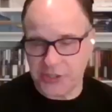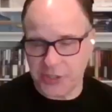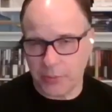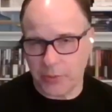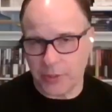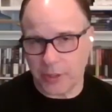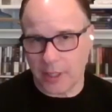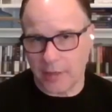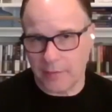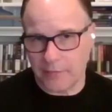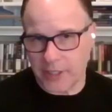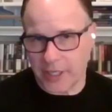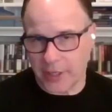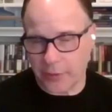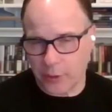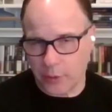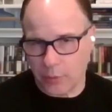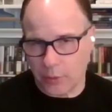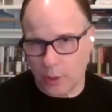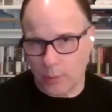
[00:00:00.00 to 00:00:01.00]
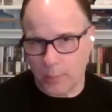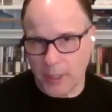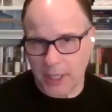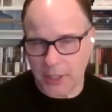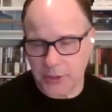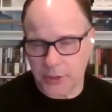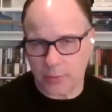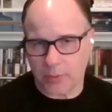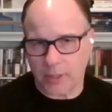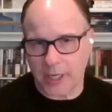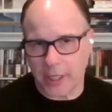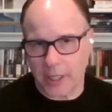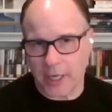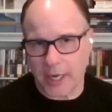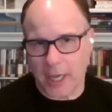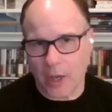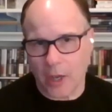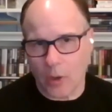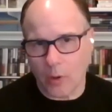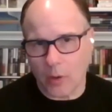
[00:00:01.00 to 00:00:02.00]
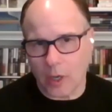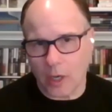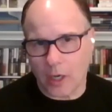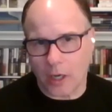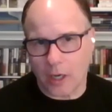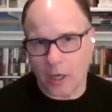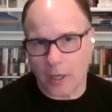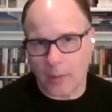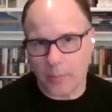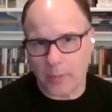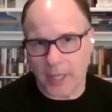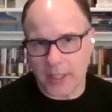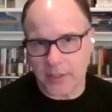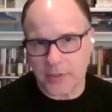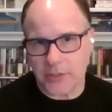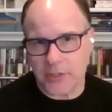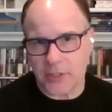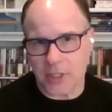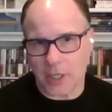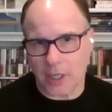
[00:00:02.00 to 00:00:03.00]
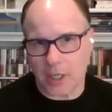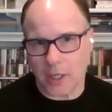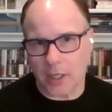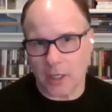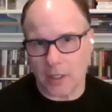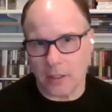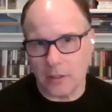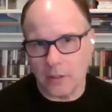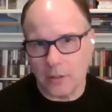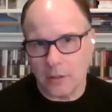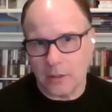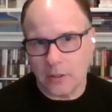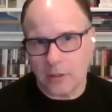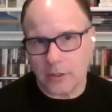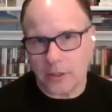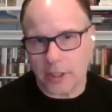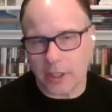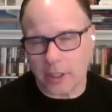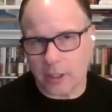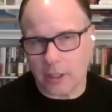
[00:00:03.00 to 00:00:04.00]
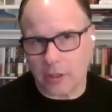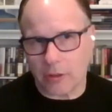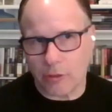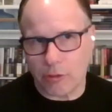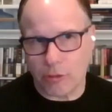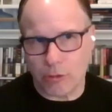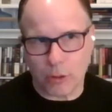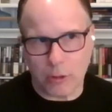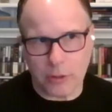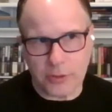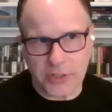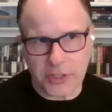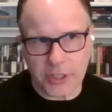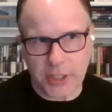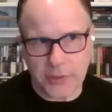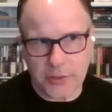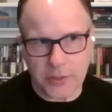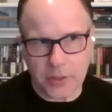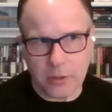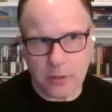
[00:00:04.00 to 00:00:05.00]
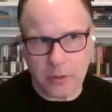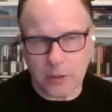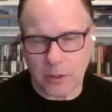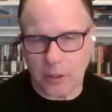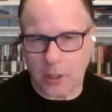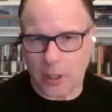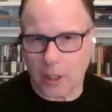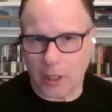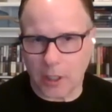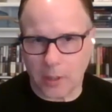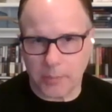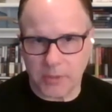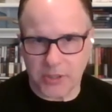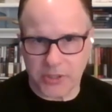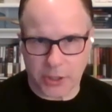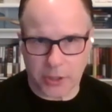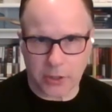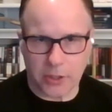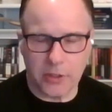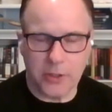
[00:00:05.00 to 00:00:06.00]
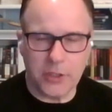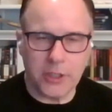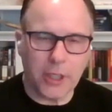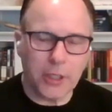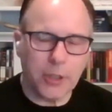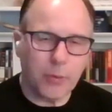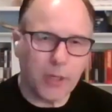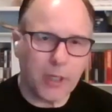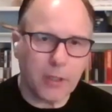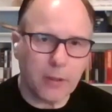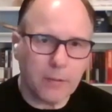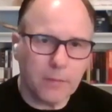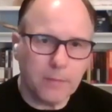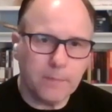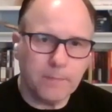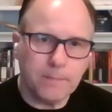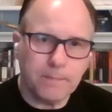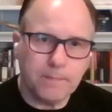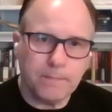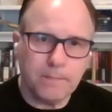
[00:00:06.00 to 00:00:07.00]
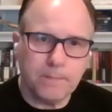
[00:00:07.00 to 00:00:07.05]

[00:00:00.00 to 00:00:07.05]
busy with Love, Death, and Robots right now? That's third season. Is it continuing?